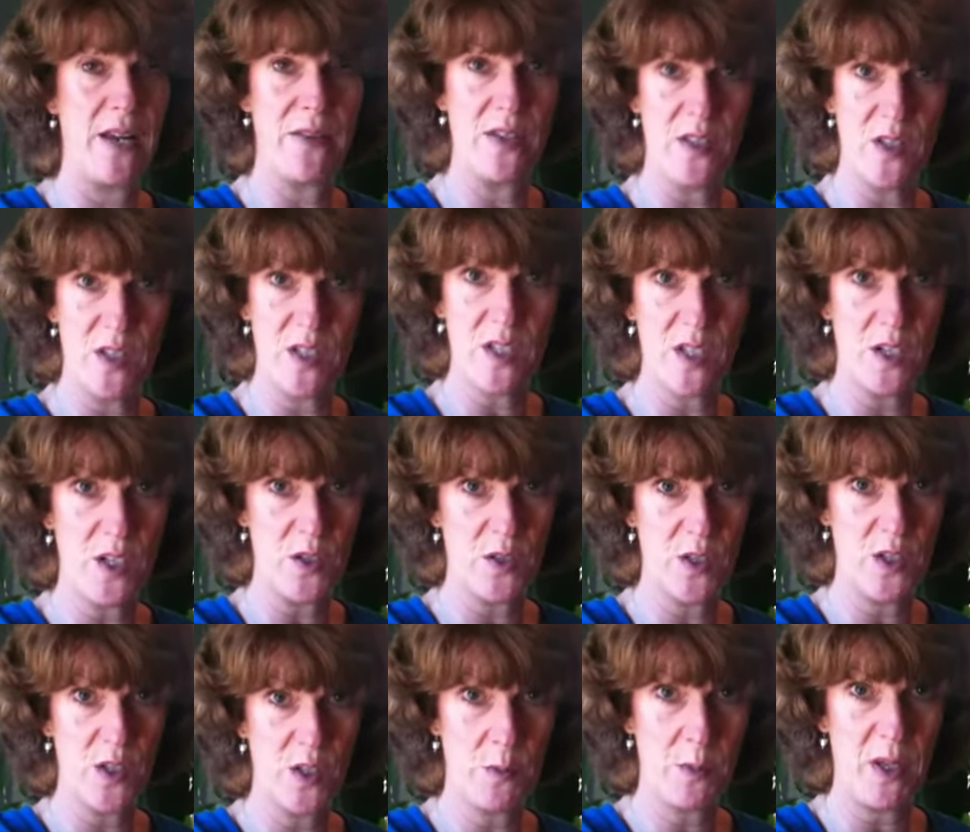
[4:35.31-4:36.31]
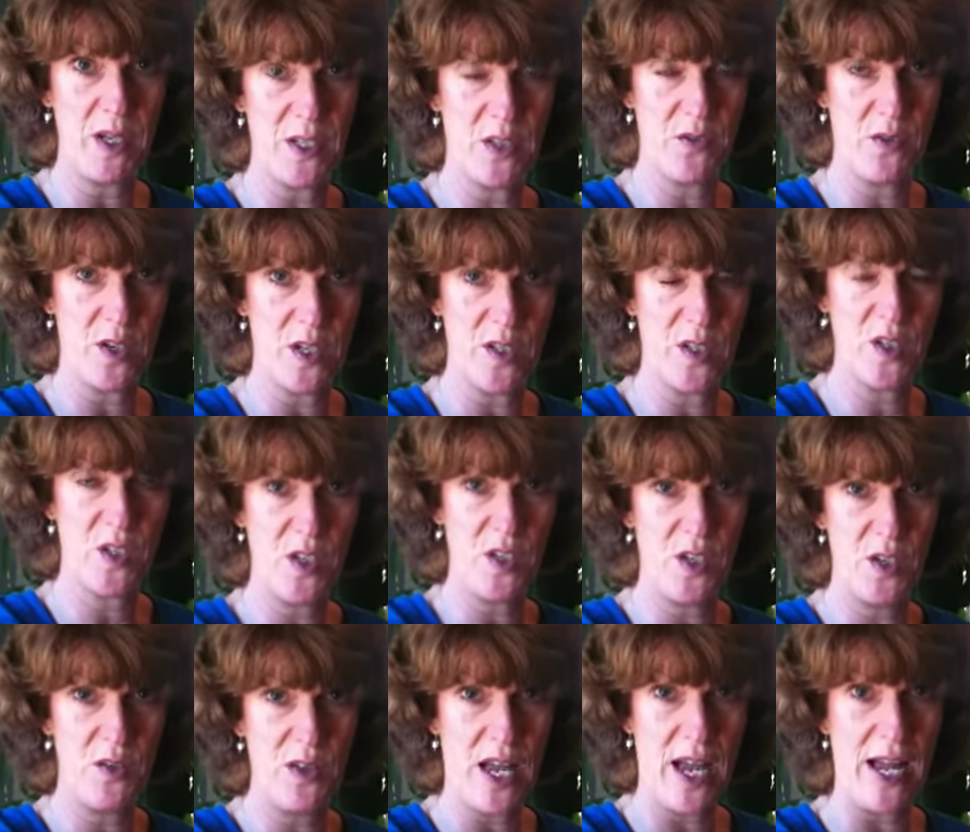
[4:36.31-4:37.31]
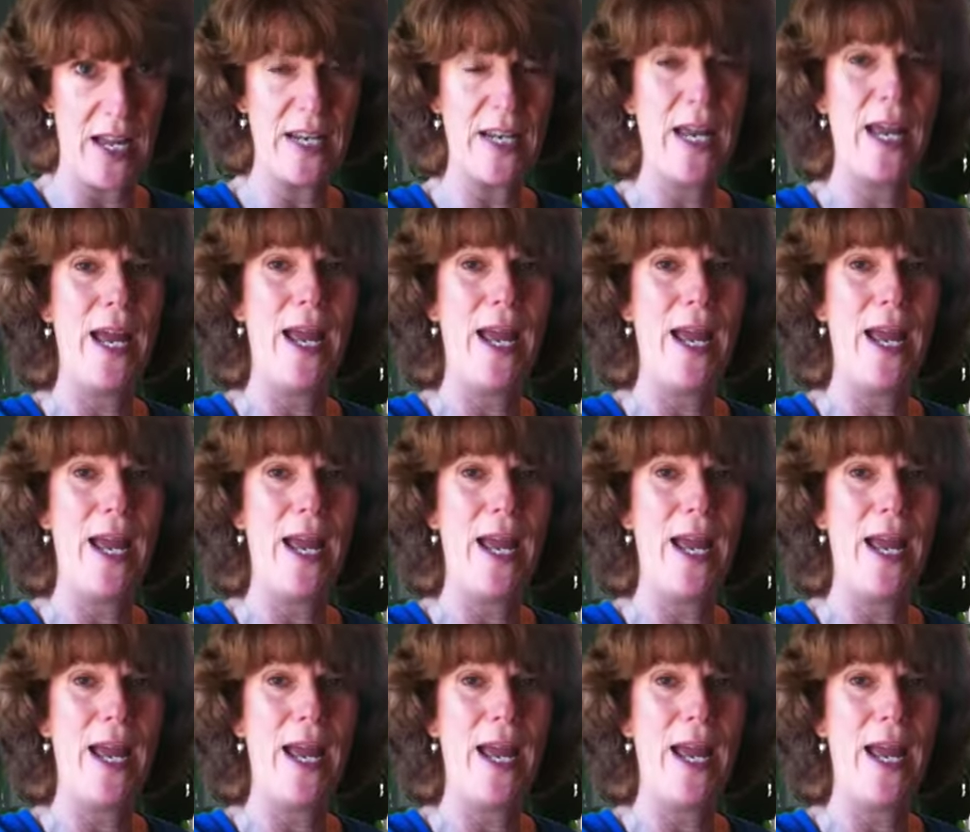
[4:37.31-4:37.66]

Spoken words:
and this is the closest place for us to do that.